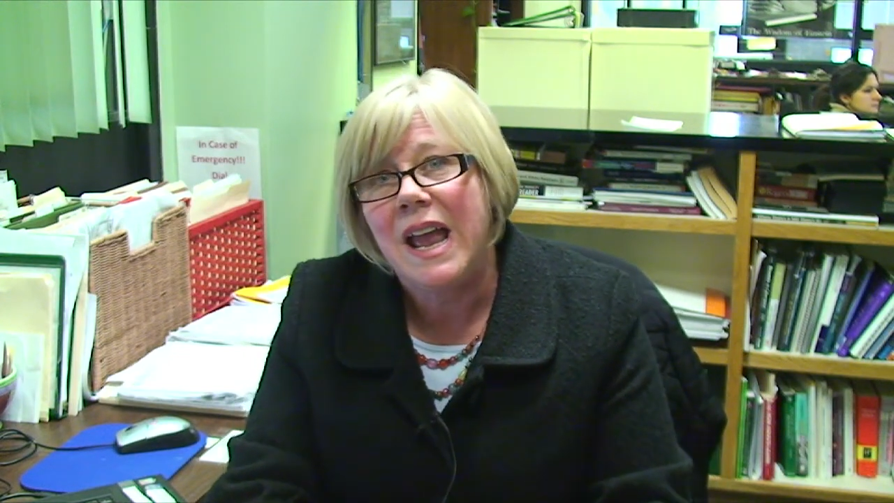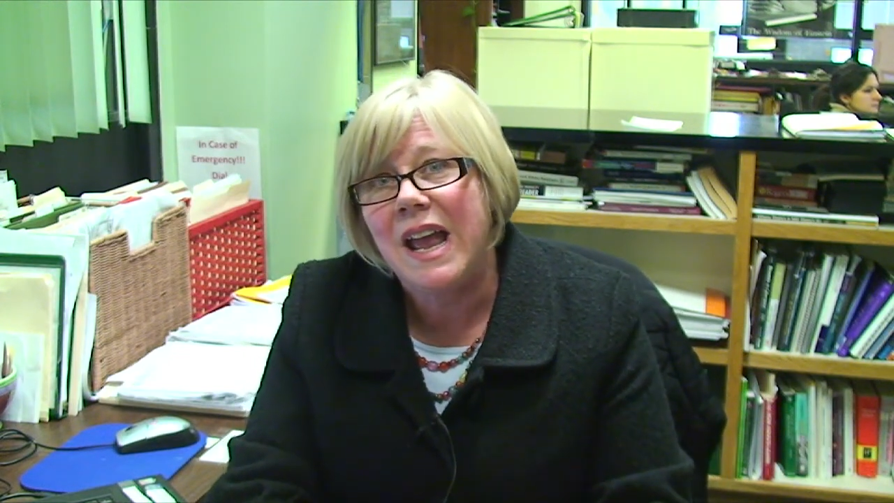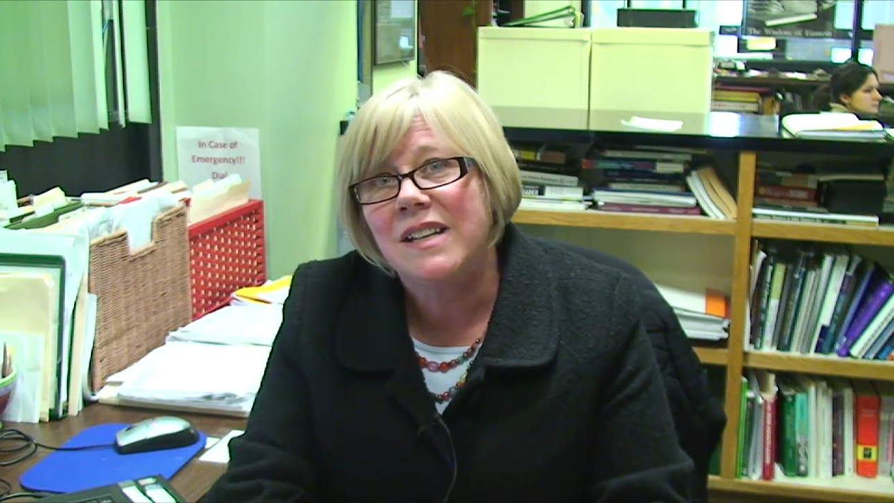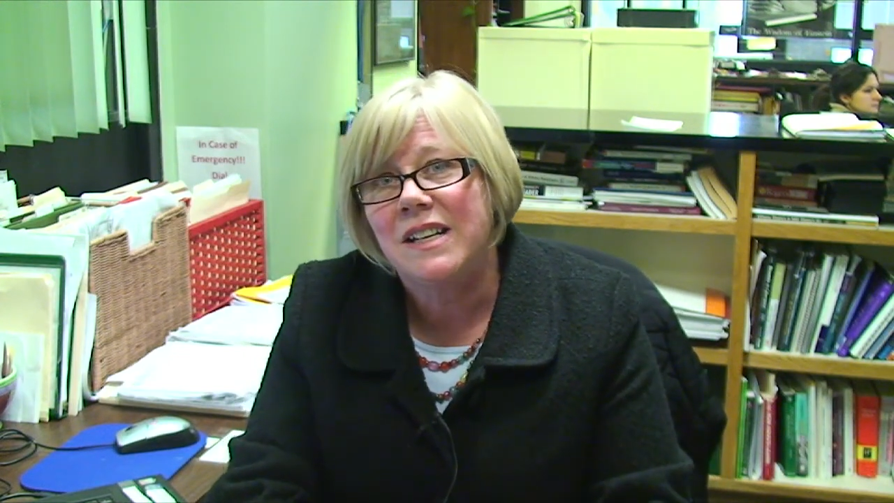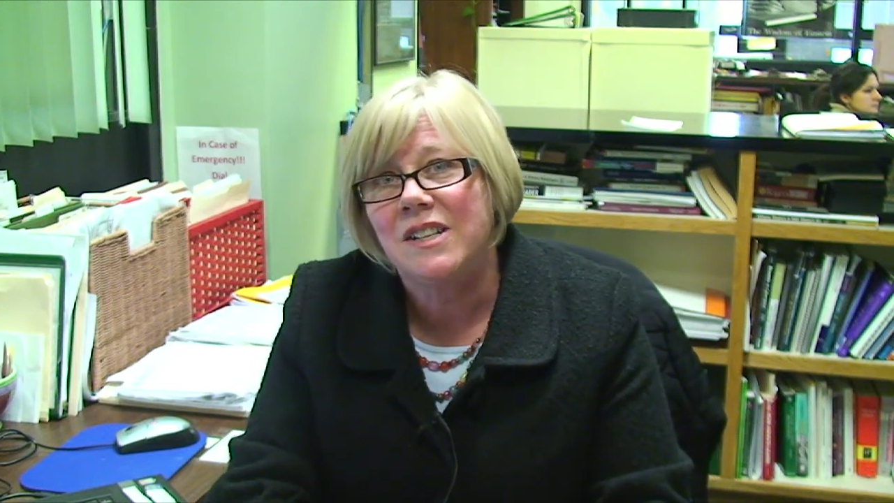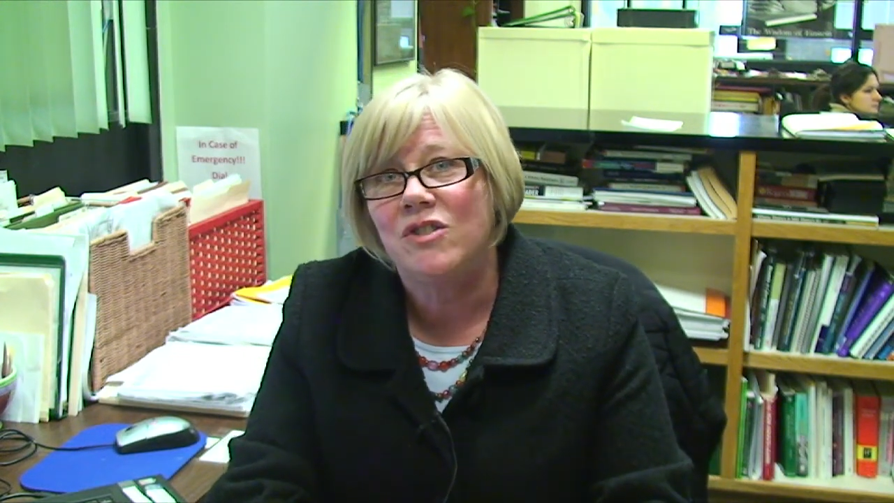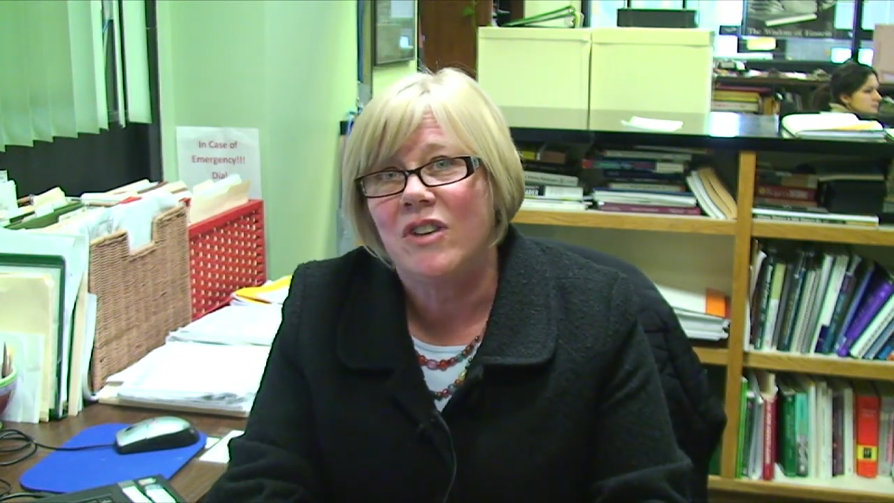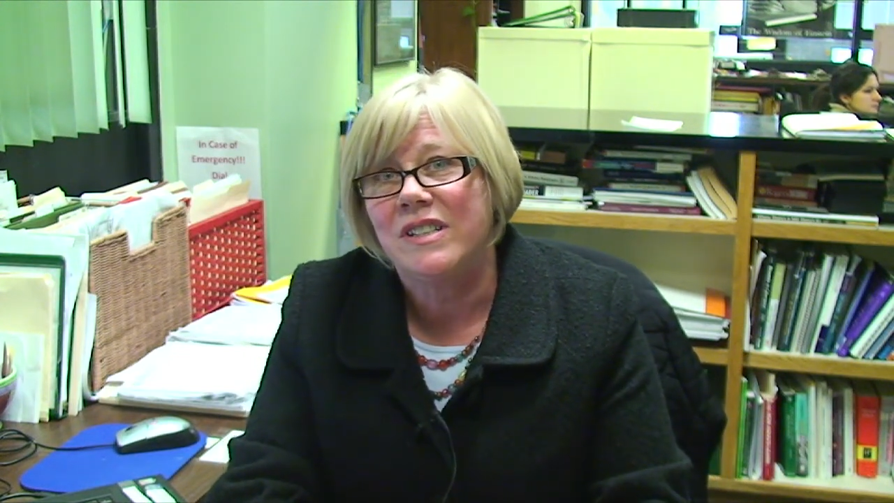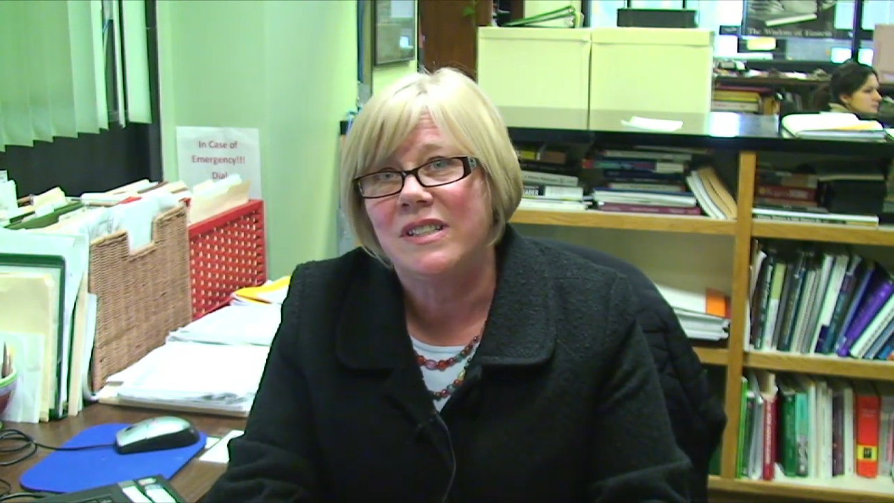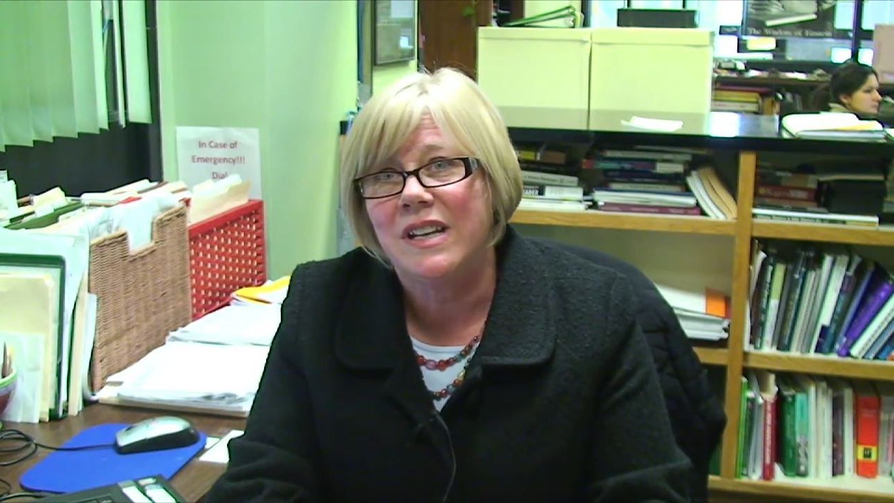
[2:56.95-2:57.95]

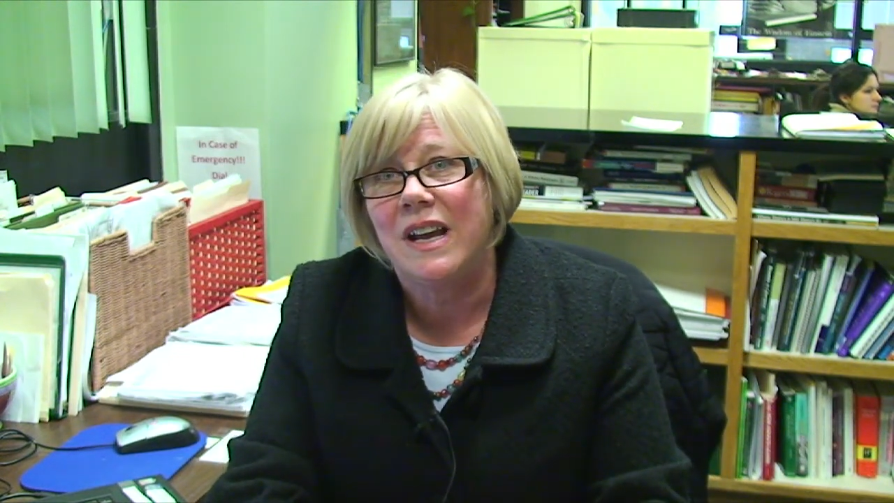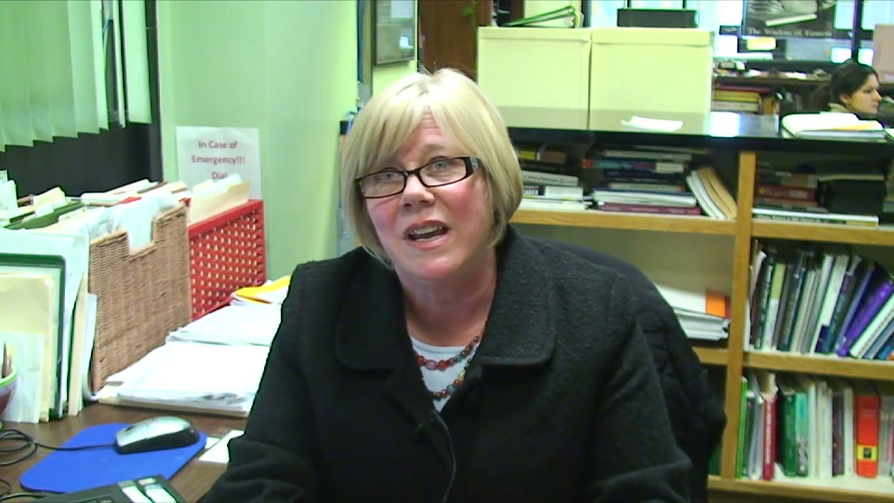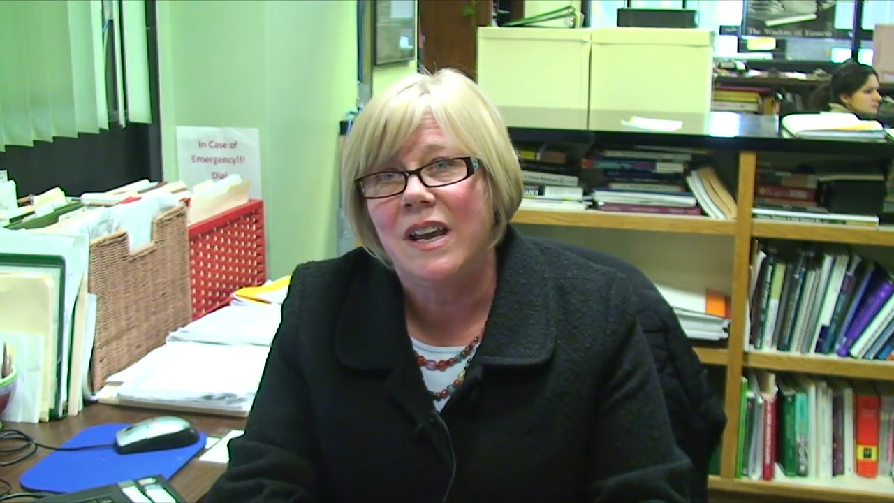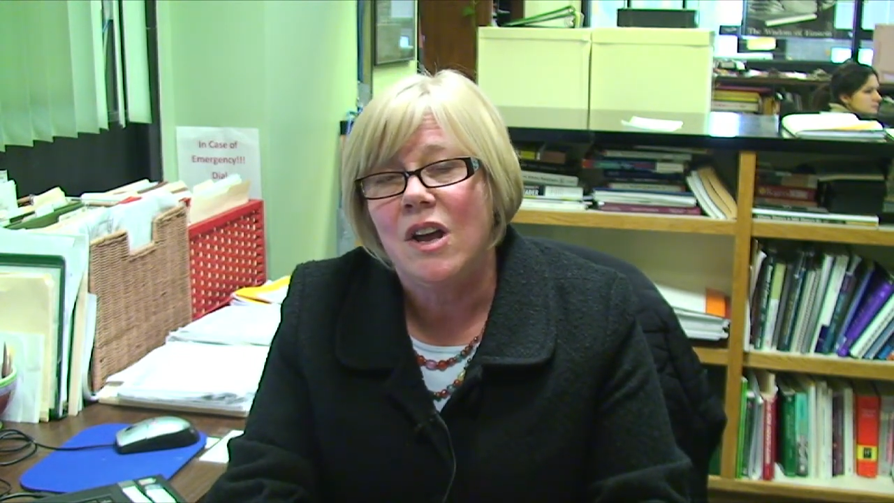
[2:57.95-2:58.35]
Anti-Stress Day,